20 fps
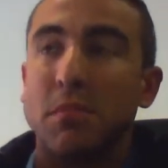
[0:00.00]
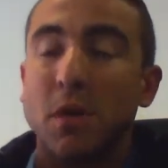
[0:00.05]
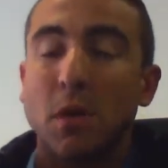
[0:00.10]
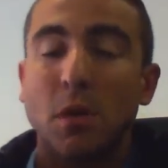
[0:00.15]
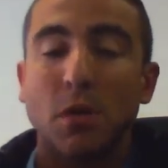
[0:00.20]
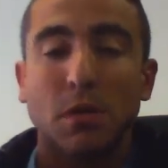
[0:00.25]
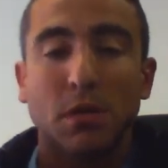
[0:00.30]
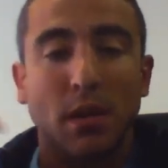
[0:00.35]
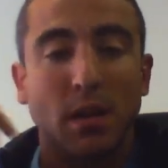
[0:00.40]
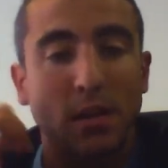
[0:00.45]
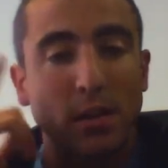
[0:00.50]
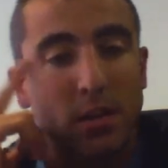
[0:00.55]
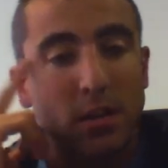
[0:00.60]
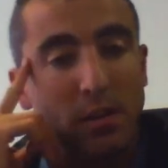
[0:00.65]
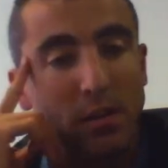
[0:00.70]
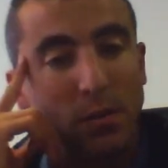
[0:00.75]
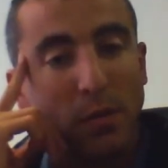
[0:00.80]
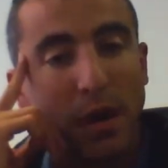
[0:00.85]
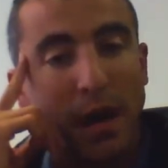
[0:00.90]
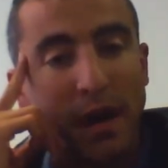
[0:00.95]
good
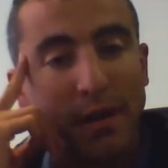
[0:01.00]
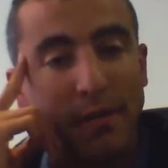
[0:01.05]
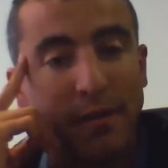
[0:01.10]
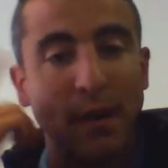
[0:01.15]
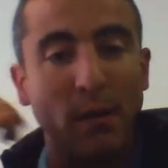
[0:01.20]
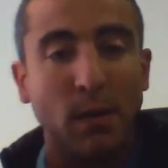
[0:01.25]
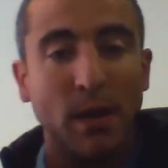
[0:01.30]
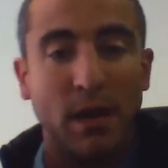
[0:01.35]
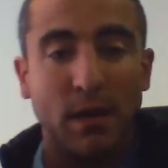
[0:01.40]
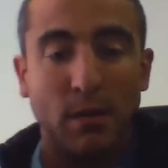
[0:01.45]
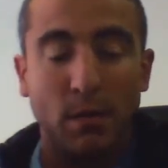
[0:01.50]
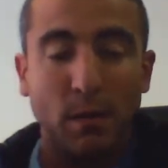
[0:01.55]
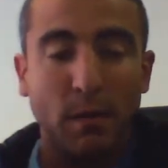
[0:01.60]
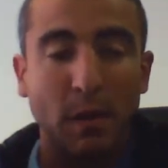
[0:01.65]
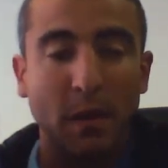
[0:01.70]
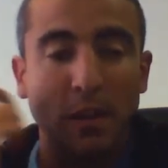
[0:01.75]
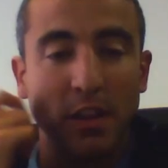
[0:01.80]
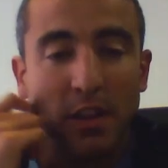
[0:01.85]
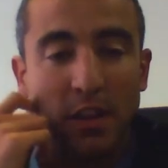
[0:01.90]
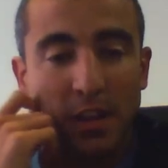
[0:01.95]
also to have. We
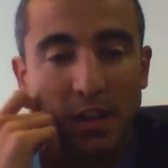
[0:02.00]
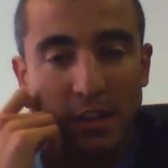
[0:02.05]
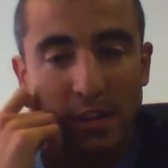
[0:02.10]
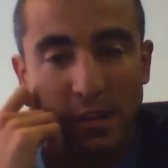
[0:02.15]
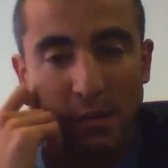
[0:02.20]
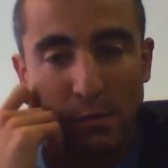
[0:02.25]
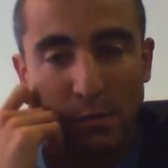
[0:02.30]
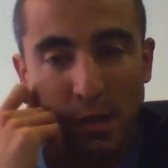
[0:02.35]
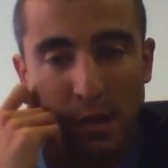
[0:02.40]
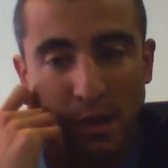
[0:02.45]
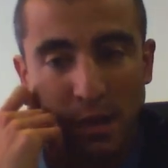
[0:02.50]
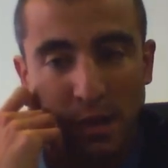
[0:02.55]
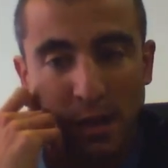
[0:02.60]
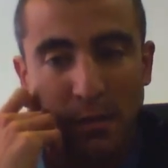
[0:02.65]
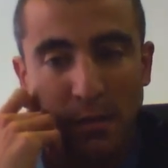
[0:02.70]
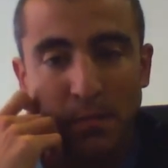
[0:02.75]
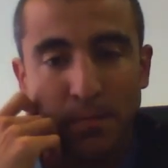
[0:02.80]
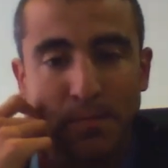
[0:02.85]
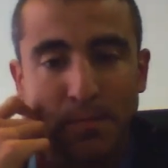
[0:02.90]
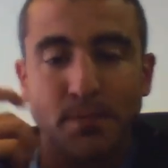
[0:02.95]
will discuss this with the
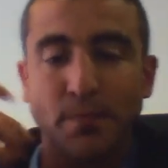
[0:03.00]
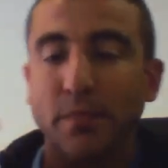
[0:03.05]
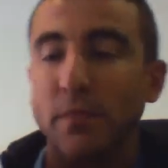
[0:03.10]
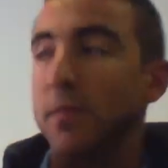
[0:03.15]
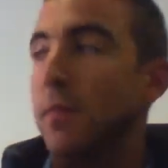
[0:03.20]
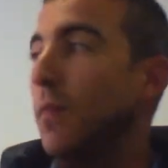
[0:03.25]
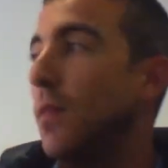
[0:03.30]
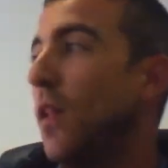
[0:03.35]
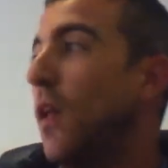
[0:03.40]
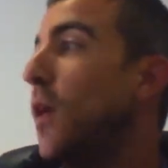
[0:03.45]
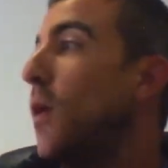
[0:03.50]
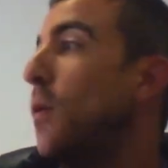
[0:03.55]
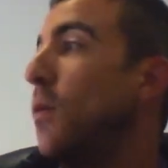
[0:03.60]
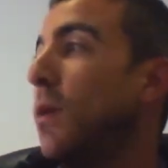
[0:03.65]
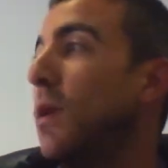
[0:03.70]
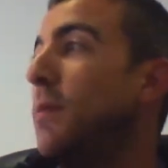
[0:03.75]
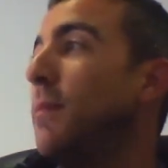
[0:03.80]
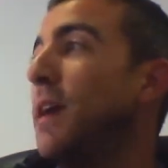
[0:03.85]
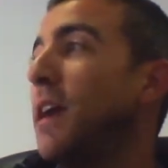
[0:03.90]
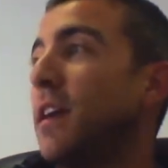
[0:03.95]
team
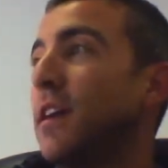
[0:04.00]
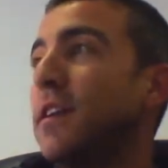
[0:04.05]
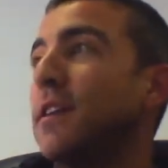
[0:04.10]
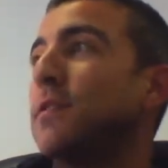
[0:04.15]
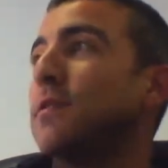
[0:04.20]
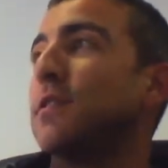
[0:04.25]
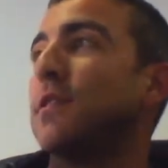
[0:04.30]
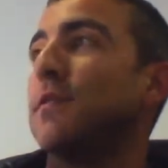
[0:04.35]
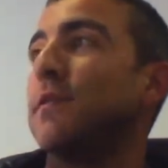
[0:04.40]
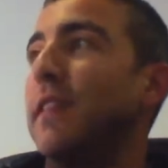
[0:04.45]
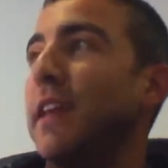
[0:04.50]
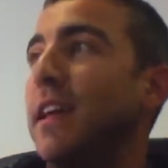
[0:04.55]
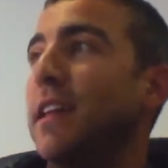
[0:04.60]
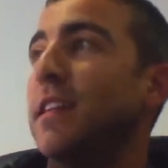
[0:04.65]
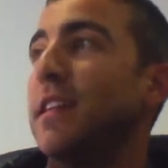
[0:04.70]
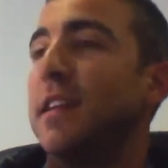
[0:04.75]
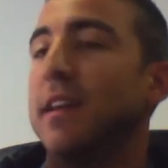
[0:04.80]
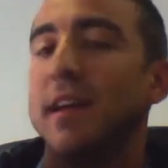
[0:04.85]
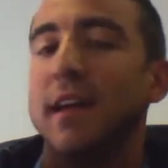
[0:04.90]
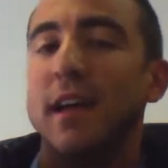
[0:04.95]
we'll make a note of
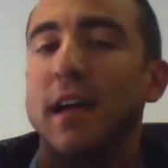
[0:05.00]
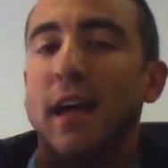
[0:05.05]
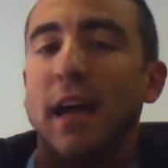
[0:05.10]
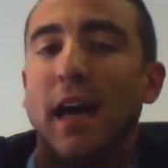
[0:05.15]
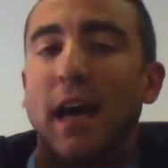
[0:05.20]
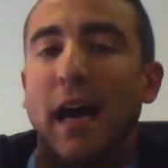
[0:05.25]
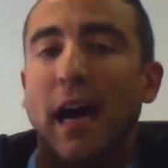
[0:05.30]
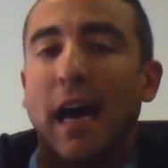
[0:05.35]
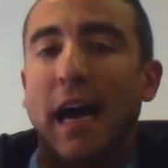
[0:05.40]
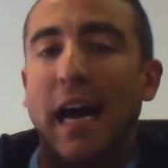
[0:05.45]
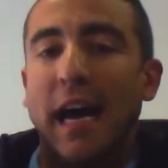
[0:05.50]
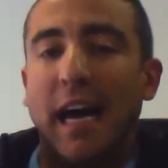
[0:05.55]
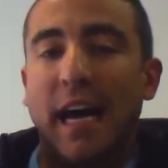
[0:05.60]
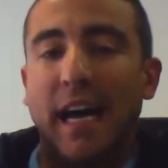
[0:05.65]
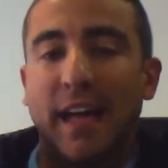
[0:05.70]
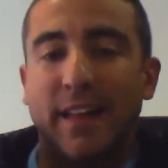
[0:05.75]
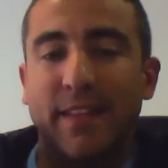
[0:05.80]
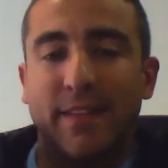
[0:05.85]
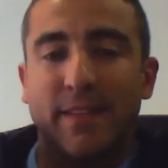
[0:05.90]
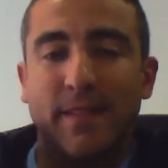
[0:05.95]
this,
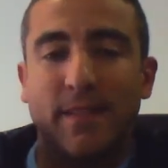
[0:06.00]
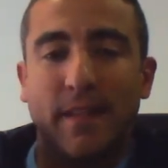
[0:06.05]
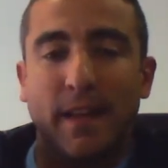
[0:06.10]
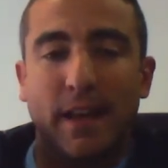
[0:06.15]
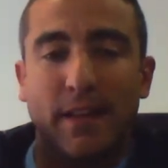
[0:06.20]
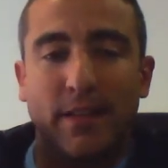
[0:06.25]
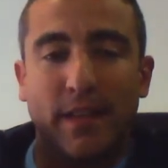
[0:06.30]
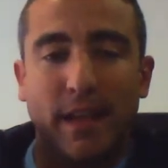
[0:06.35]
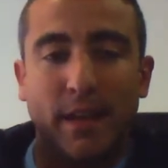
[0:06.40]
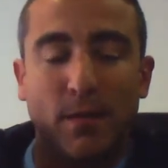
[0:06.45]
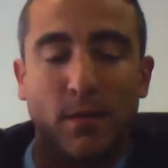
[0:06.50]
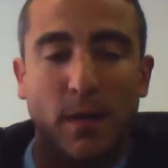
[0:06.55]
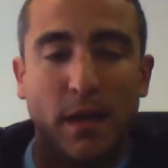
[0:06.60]
and then